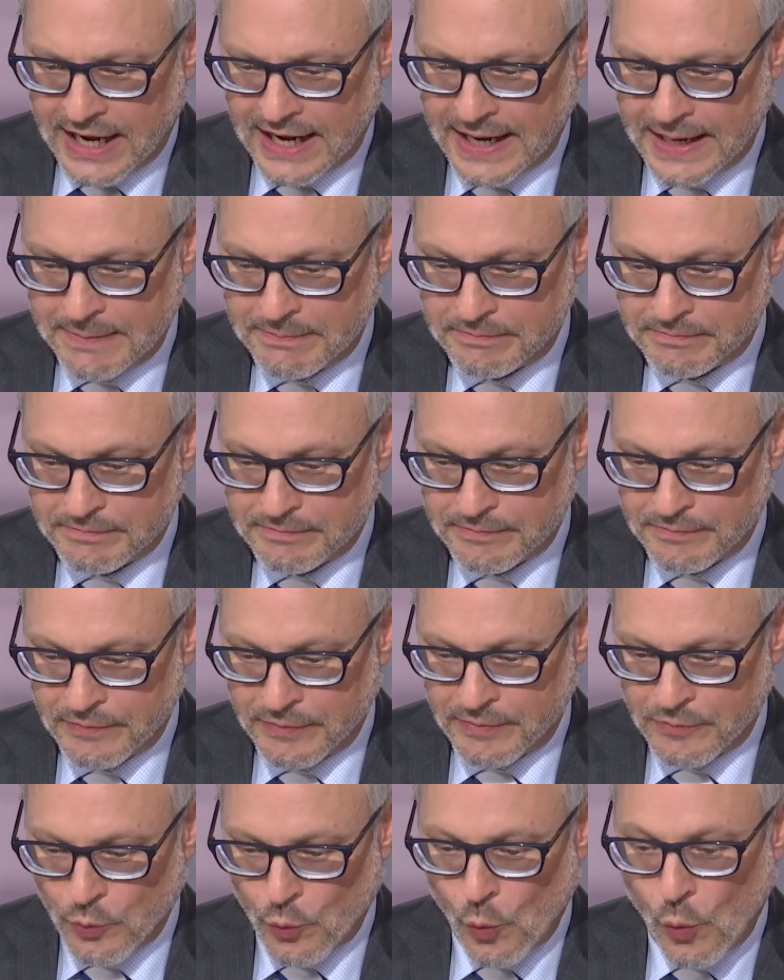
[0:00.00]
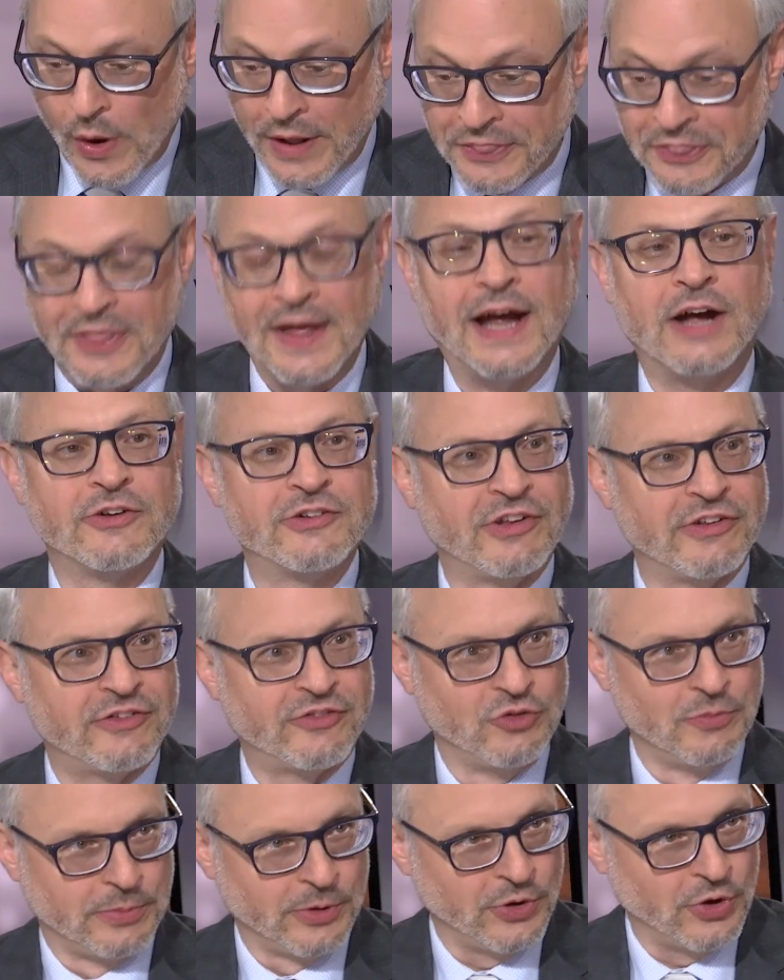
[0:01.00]
Um, one thousand
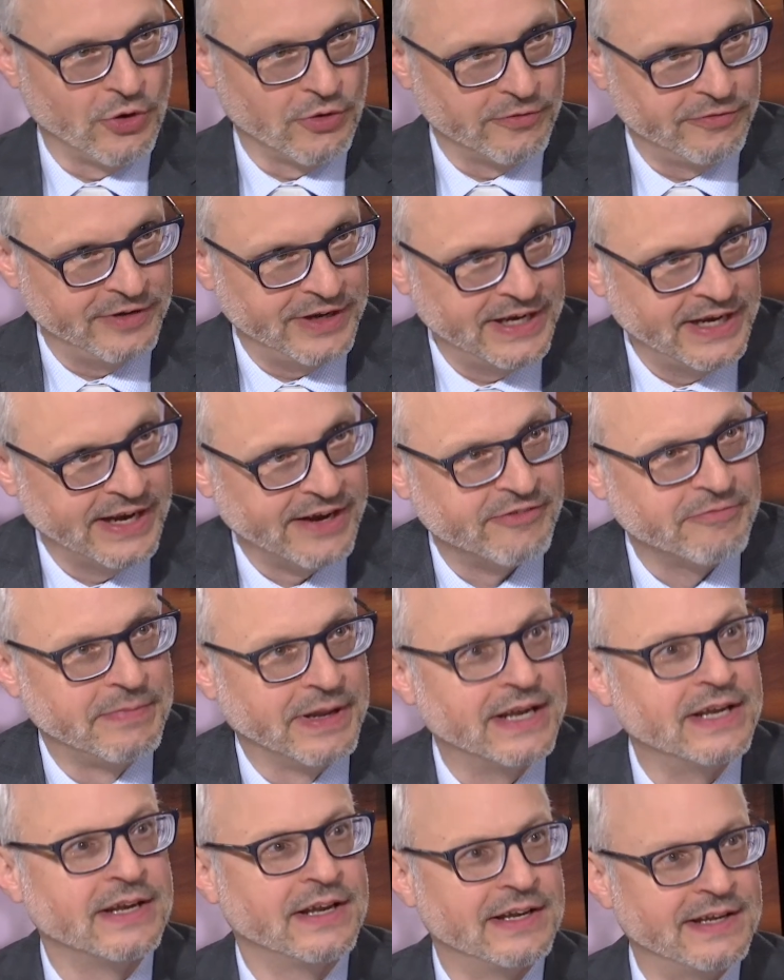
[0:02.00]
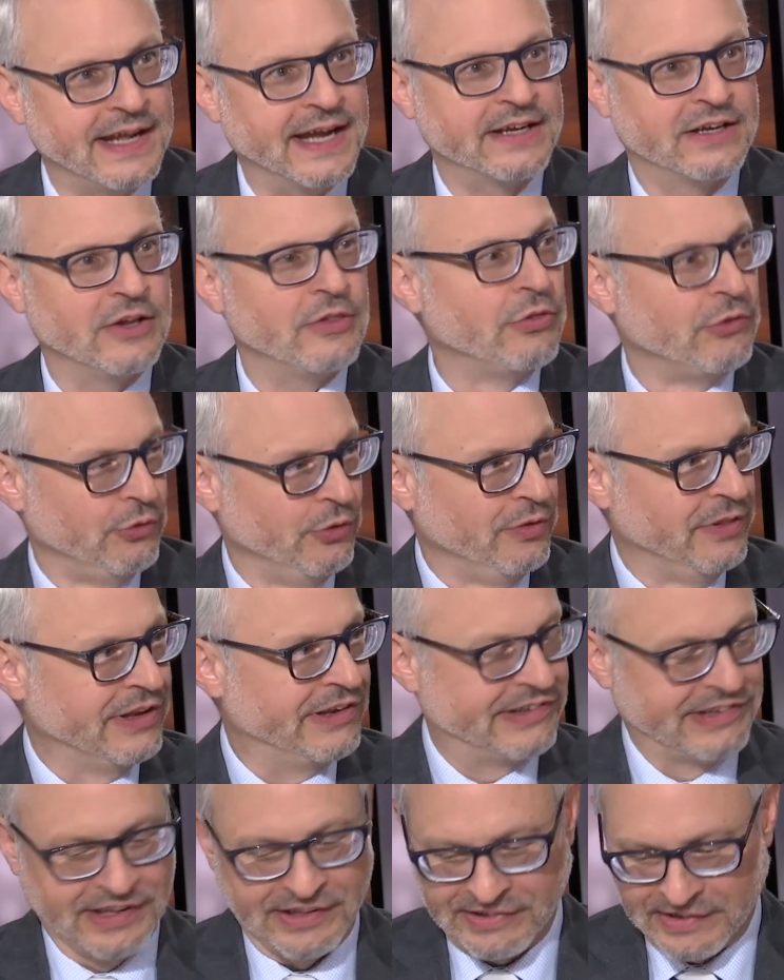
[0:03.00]
supernovae have been detected through
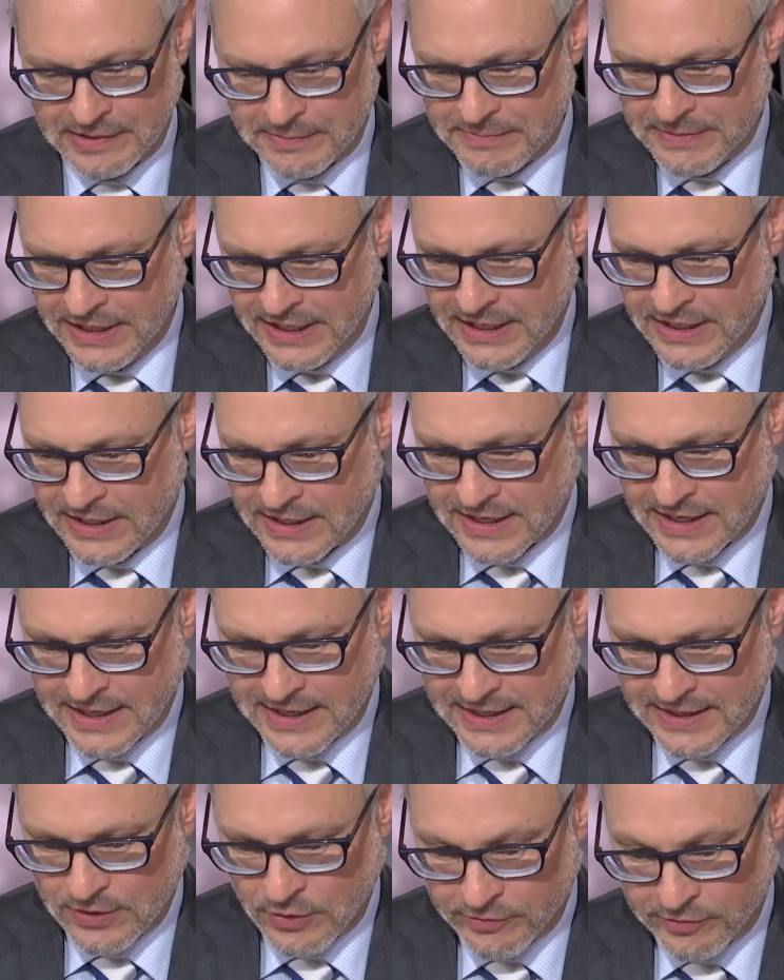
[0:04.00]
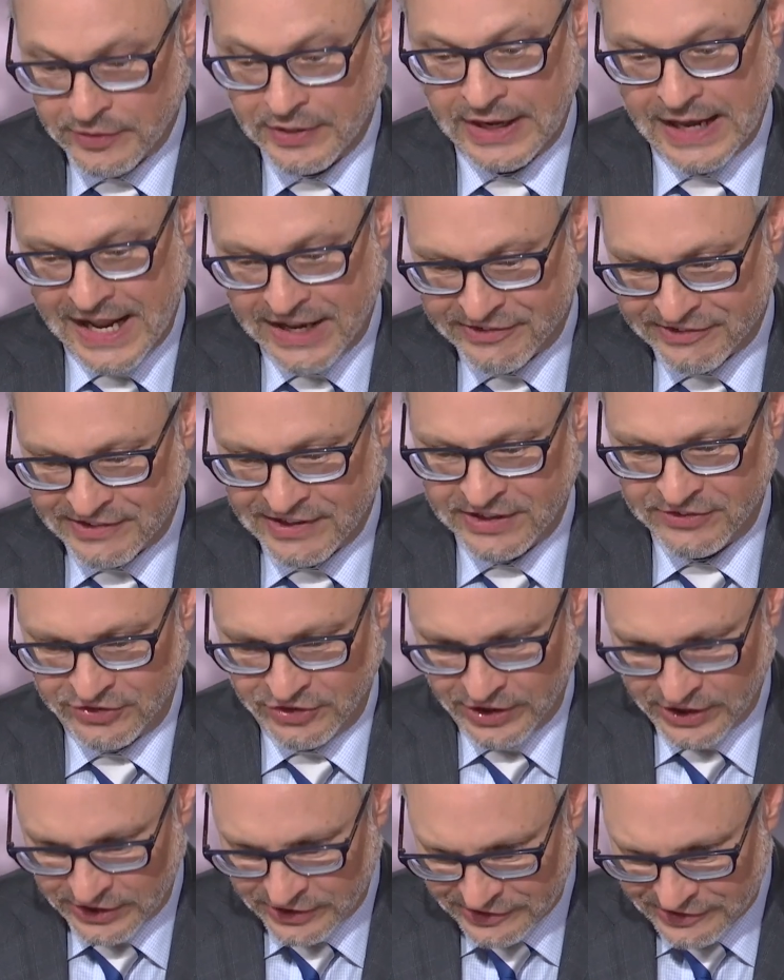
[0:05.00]
this system mm-hmm. uh, over the last six
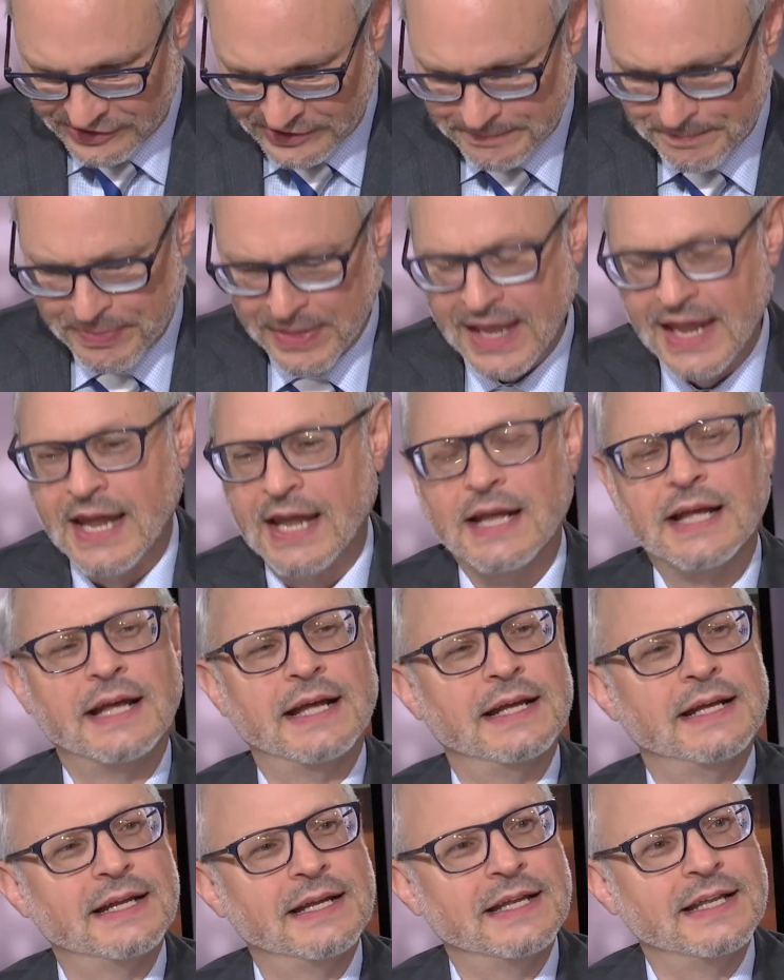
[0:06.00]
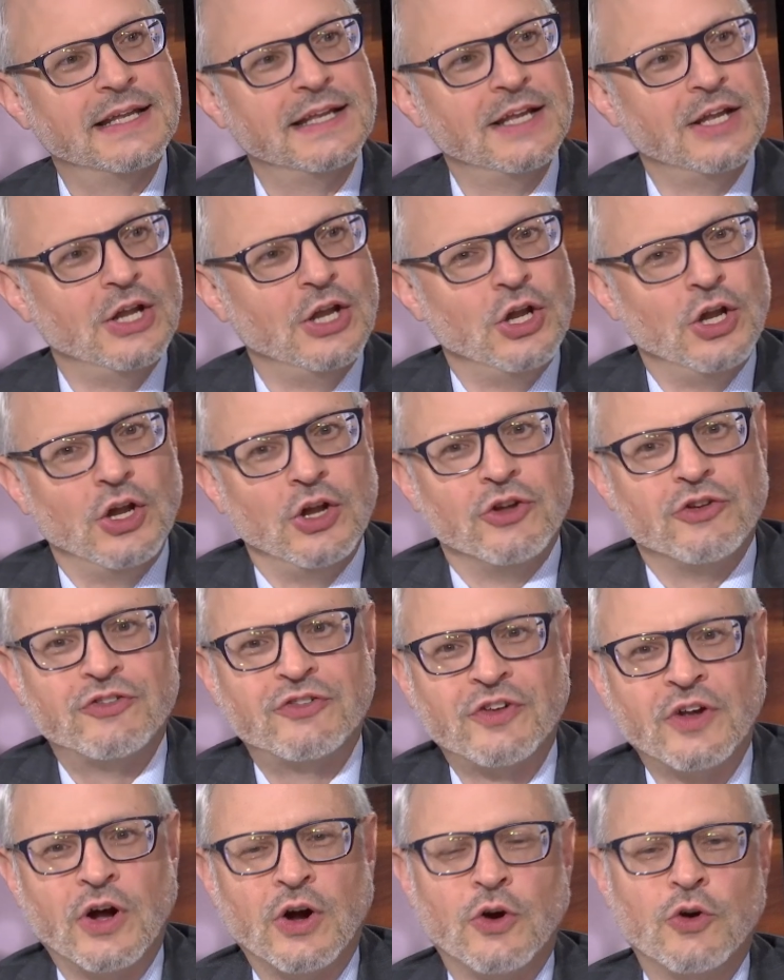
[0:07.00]
years. What's the, the significance, I guess, of,
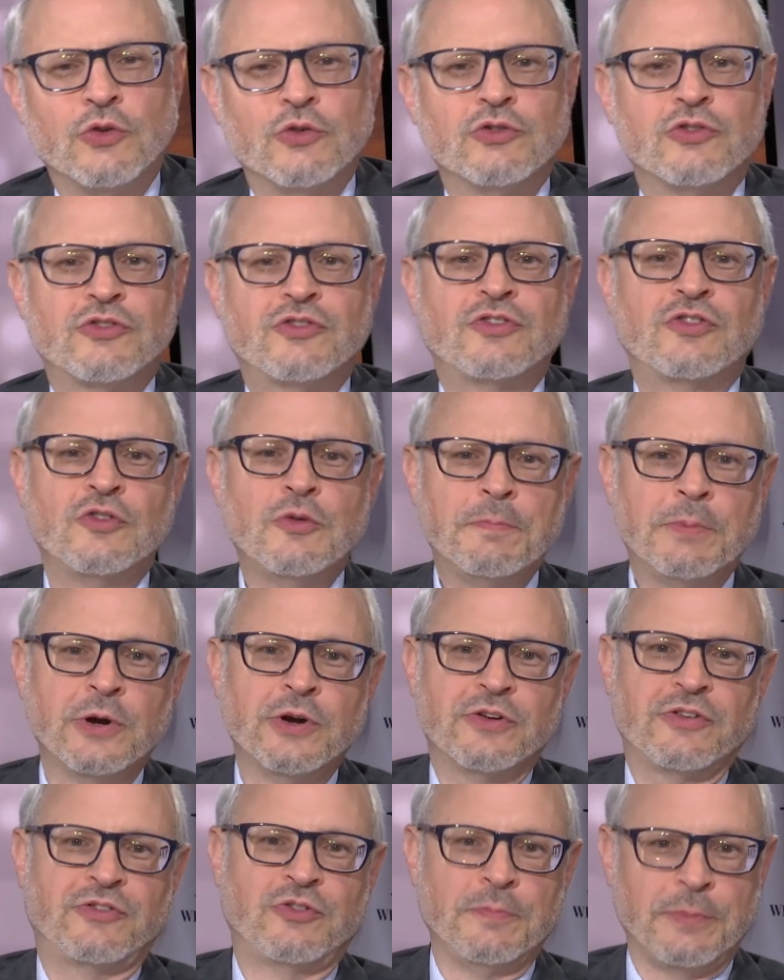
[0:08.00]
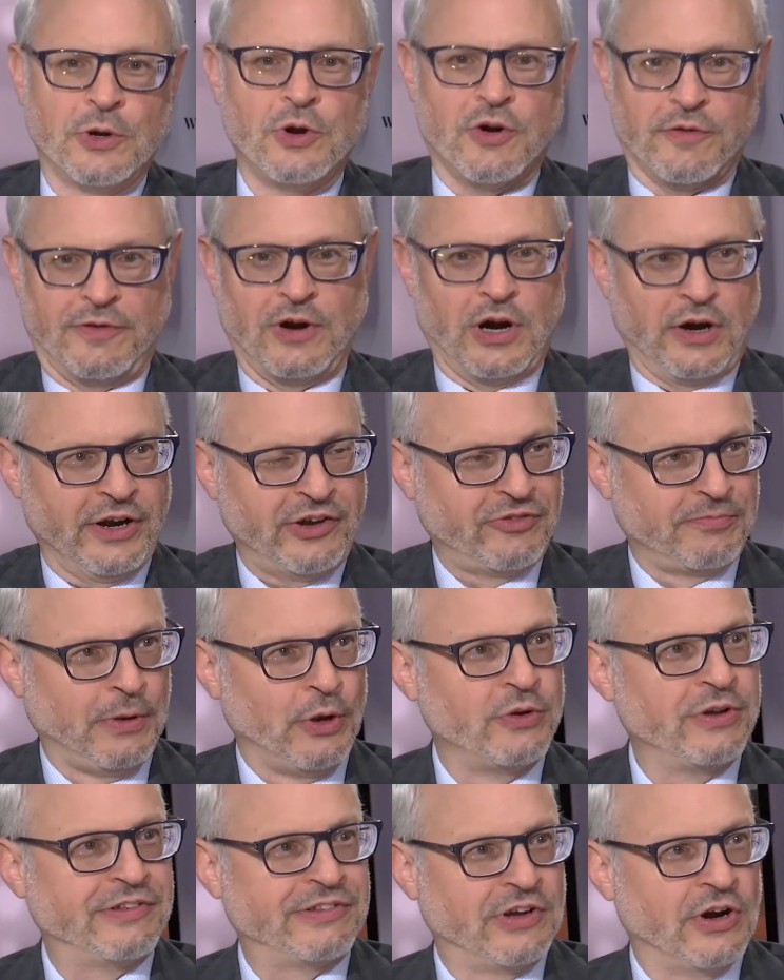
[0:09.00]
so of super, supernova are
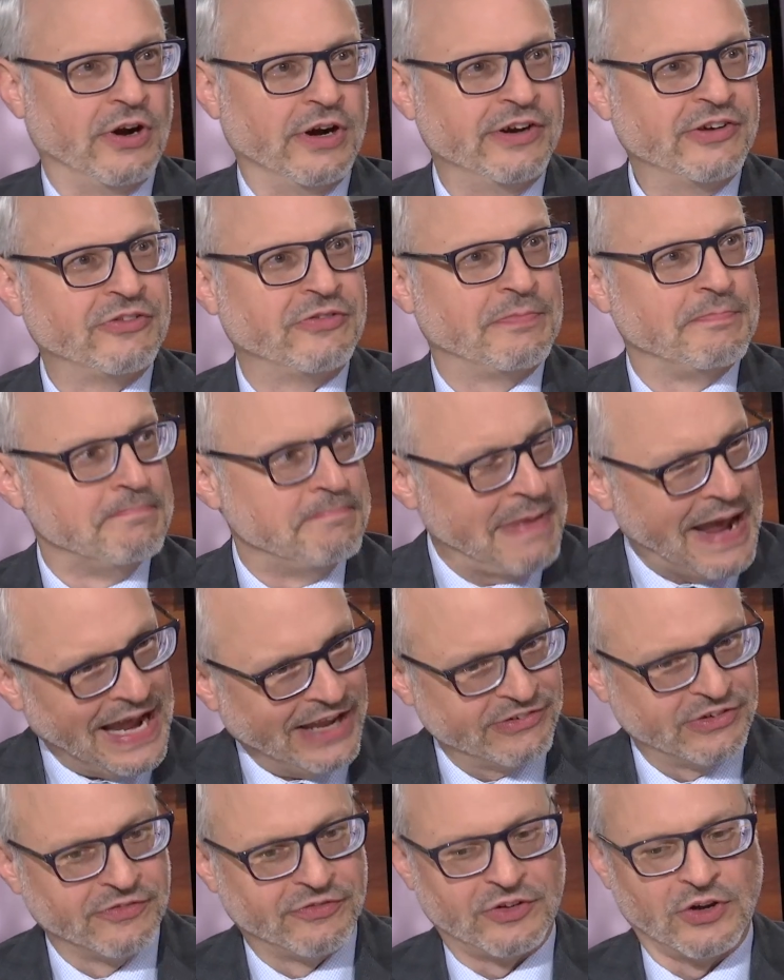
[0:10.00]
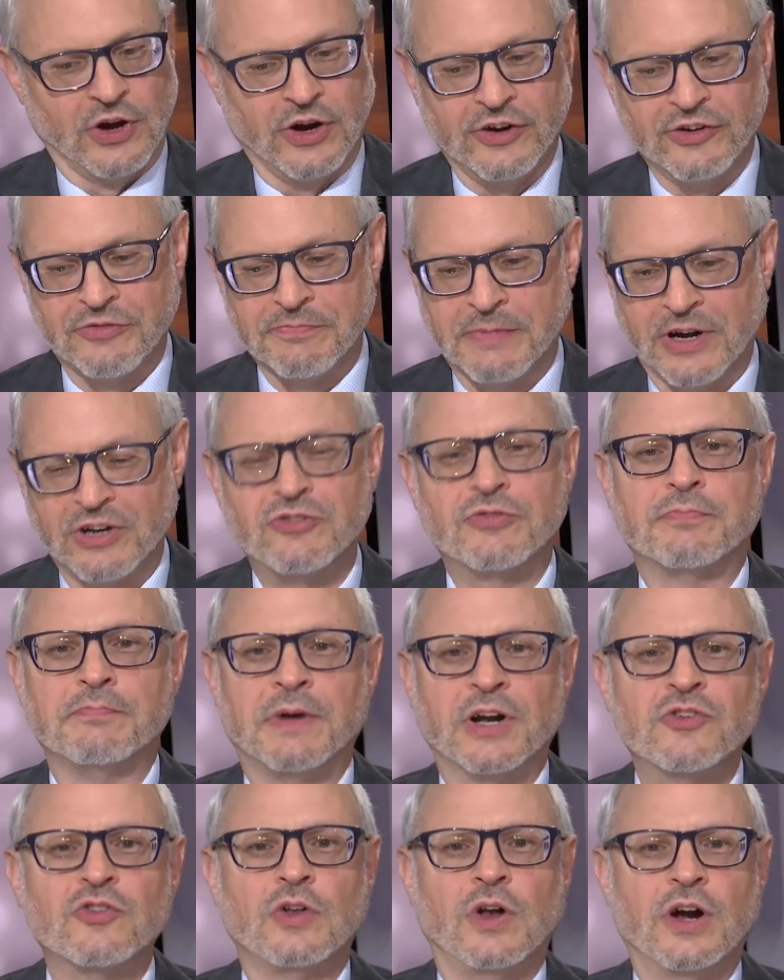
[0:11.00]
exploding stars, yeah. massive stars, much
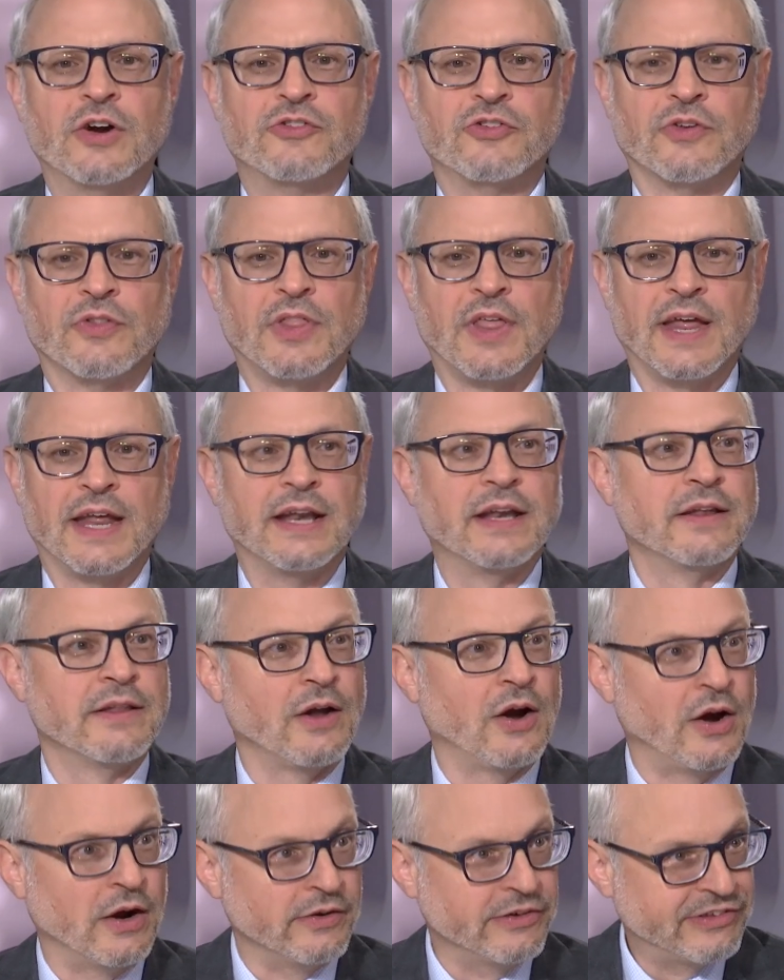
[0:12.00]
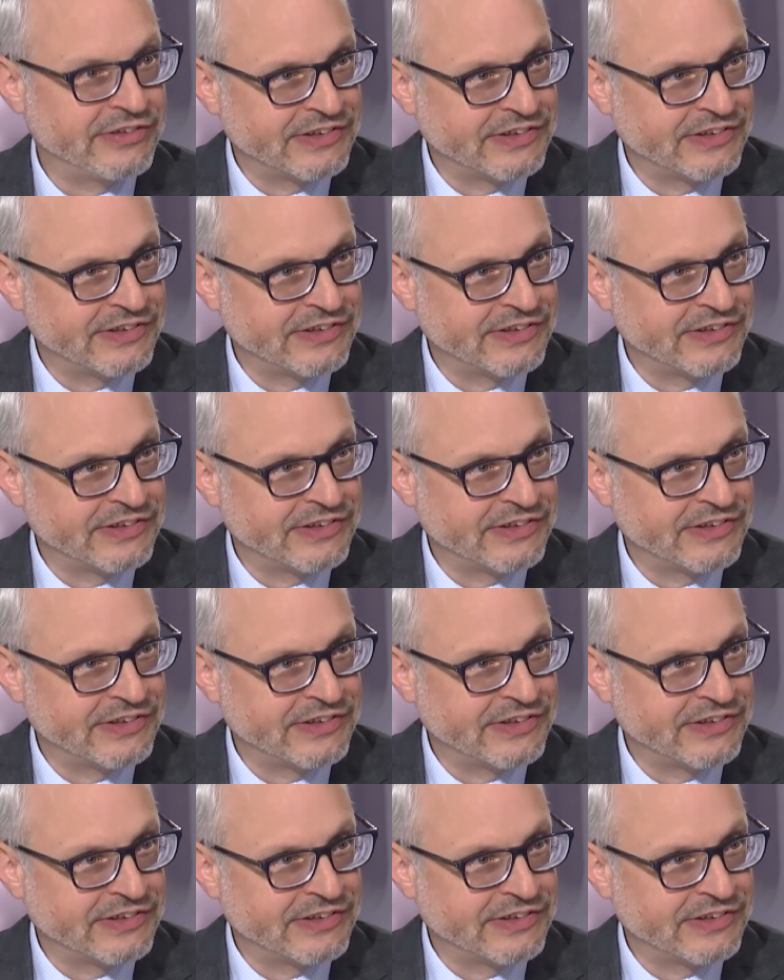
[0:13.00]
much larger than our